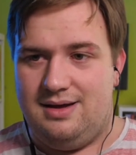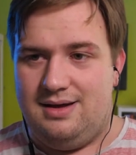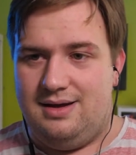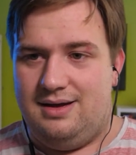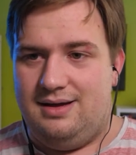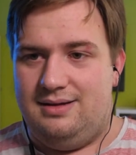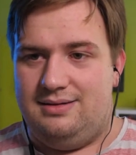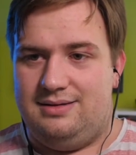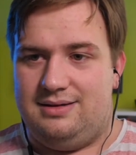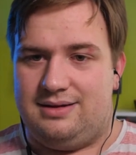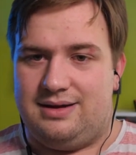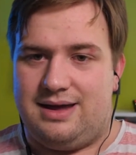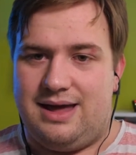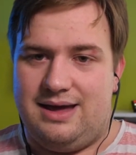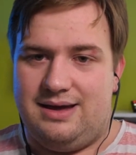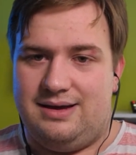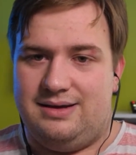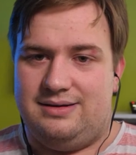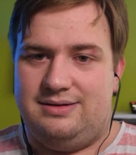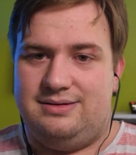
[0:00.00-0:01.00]
Then
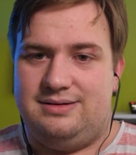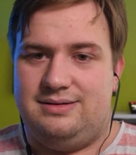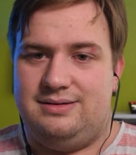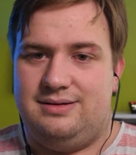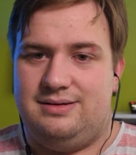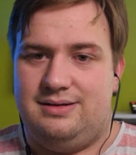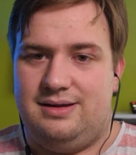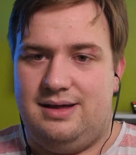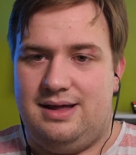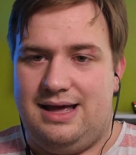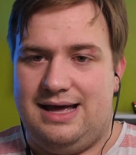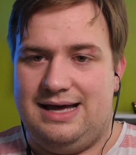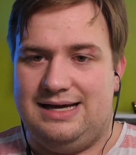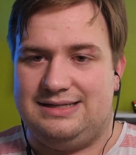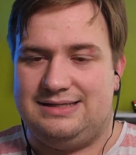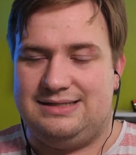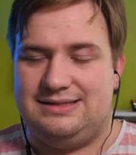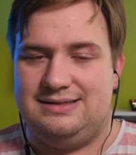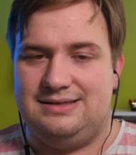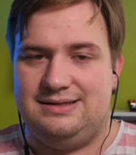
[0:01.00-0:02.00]
Gerd
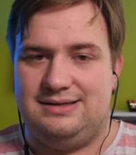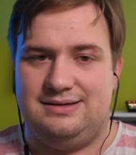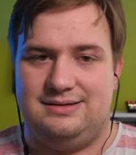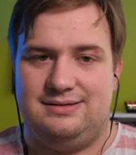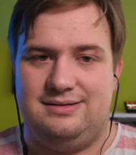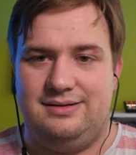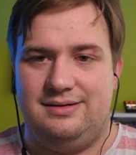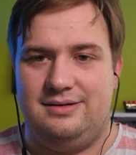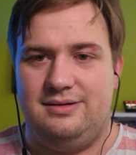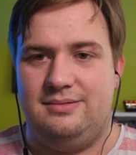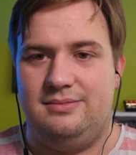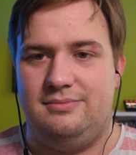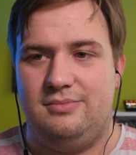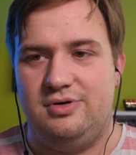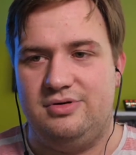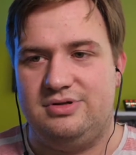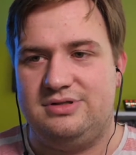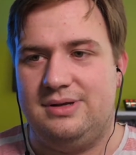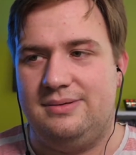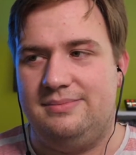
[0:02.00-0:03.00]
has the
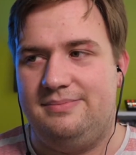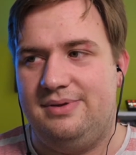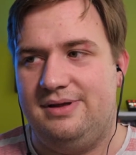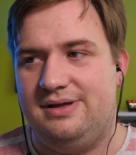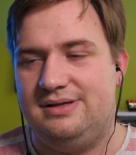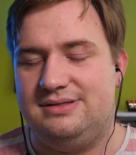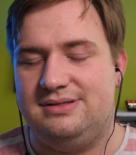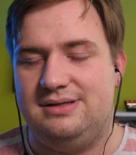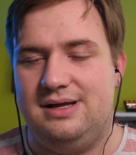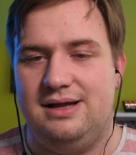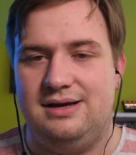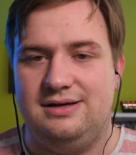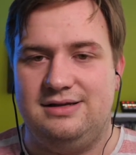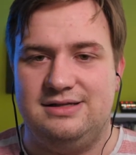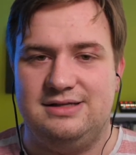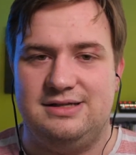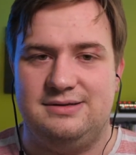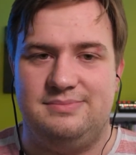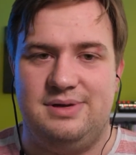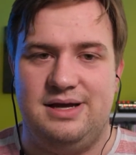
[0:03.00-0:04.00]
most
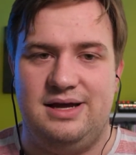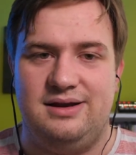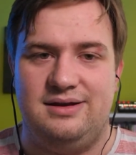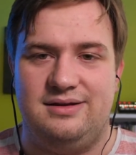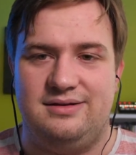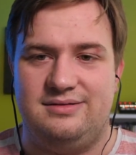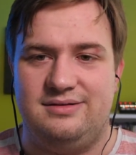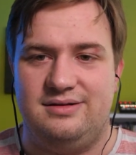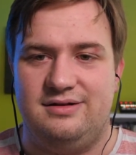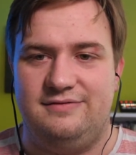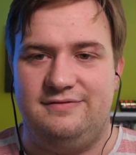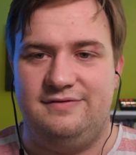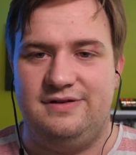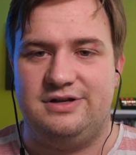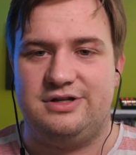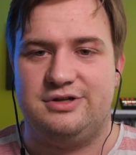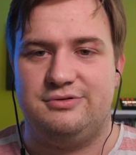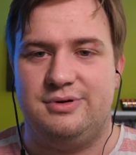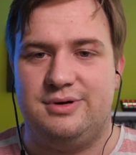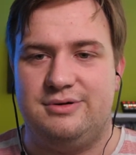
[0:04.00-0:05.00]
anticipated
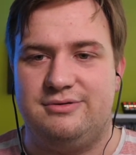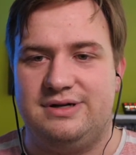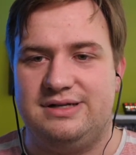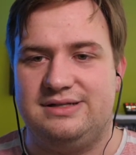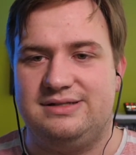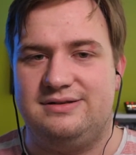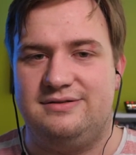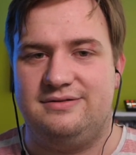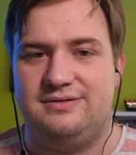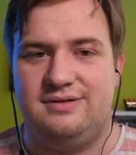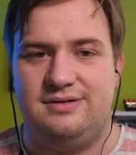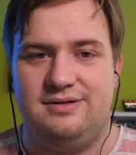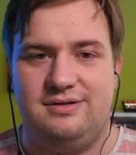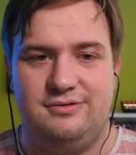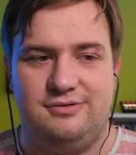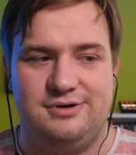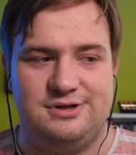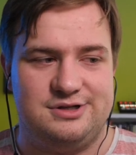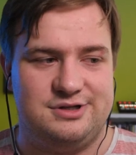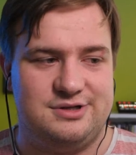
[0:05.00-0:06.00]
feature request
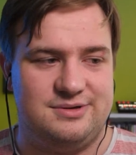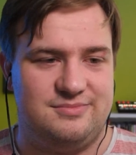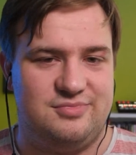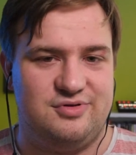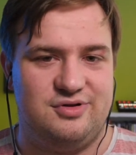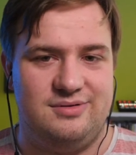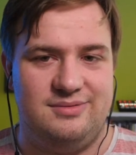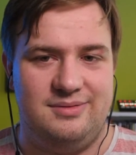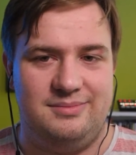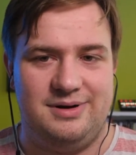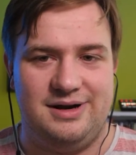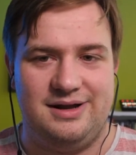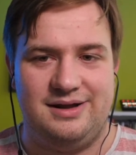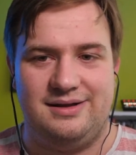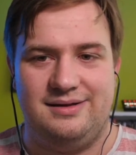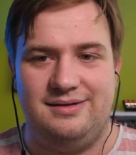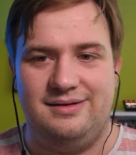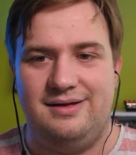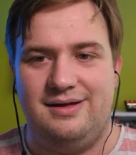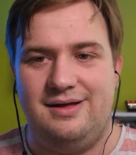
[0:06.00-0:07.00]
question, probably:
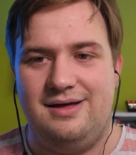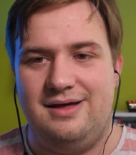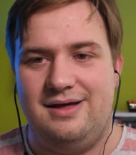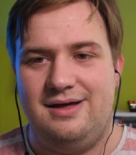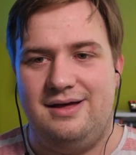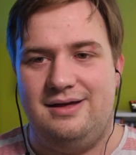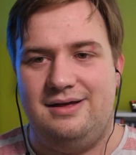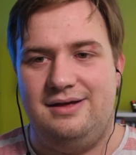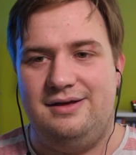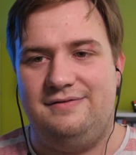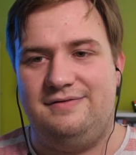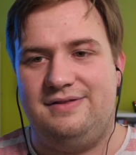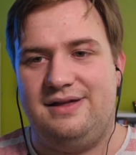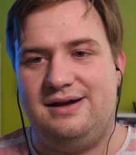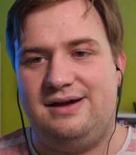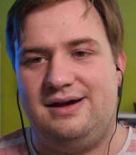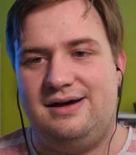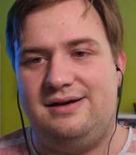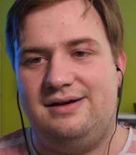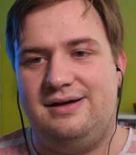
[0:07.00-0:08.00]
if there
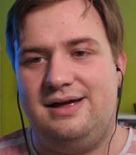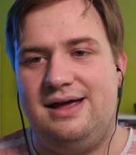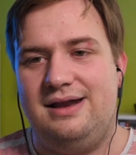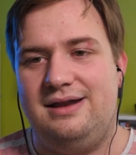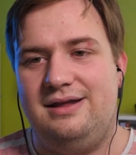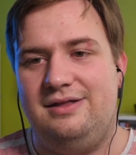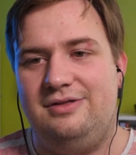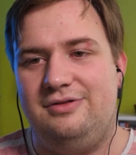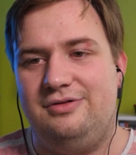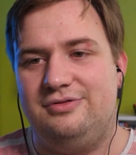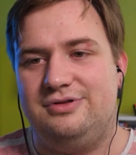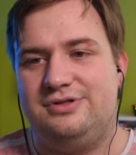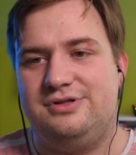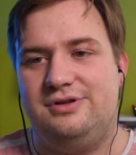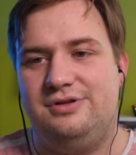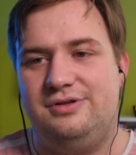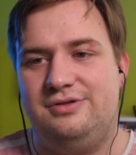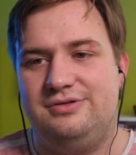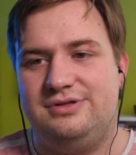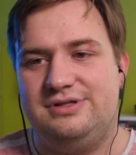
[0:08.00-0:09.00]
are any news on
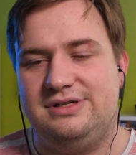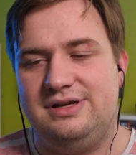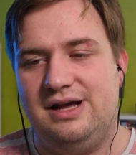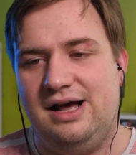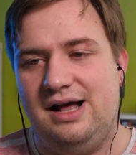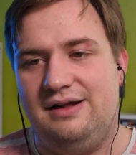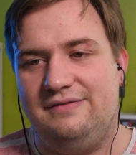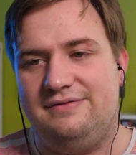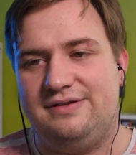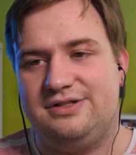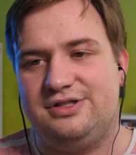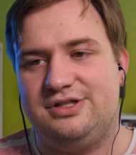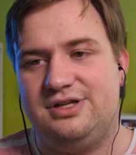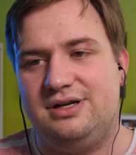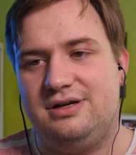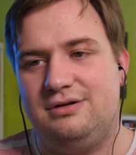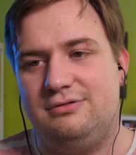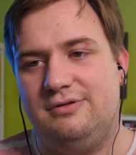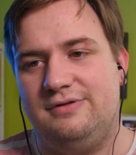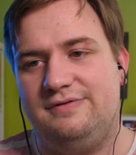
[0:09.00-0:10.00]
using alpha
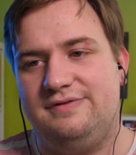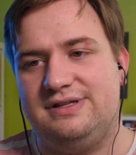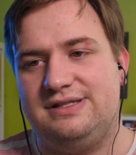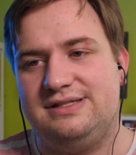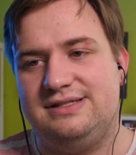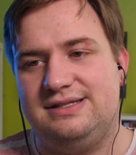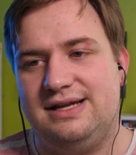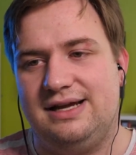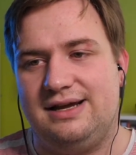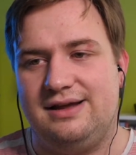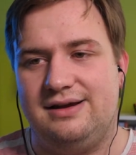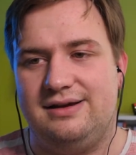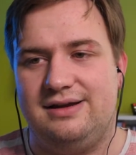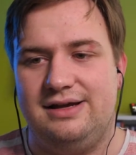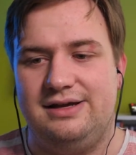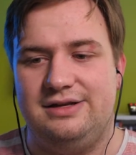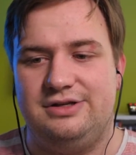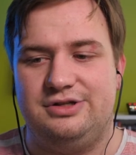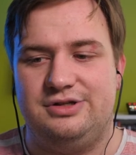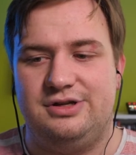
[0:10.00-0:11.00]
channel with the second
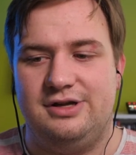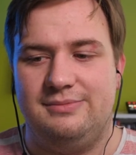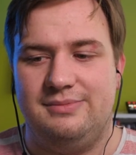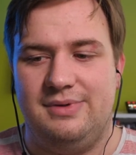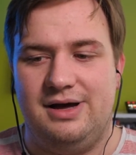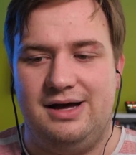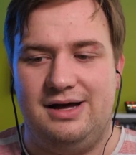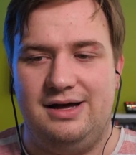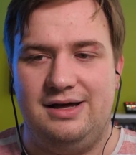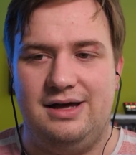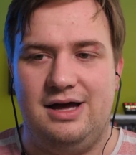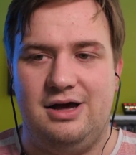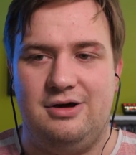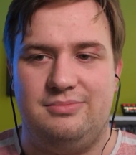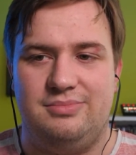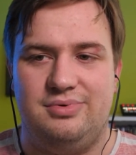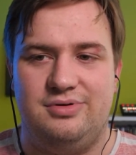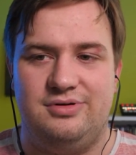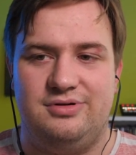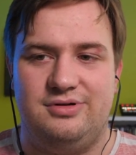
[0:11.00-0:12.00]
HDMI
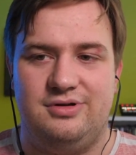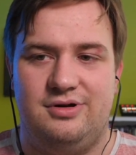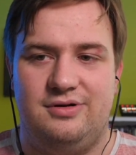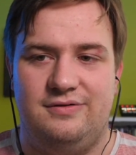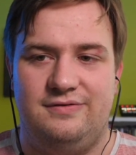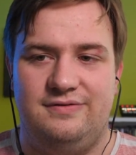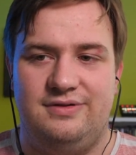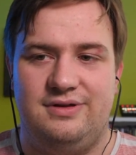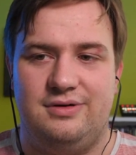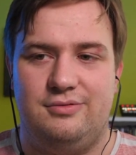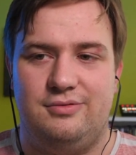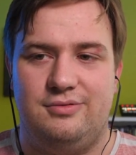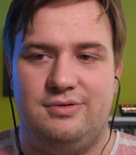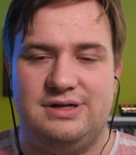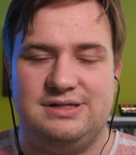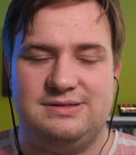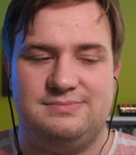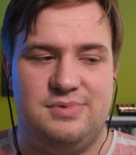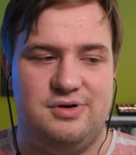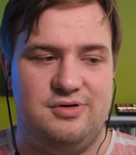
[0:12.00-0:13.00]
output of the
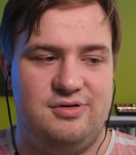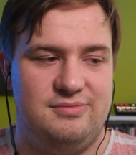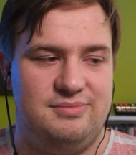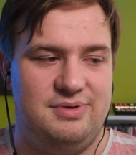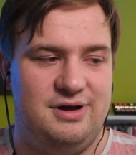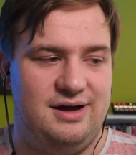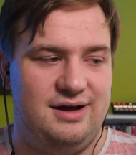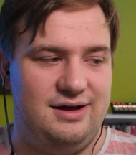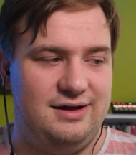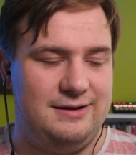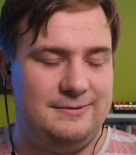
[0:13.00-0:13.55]
Raspberry Pi.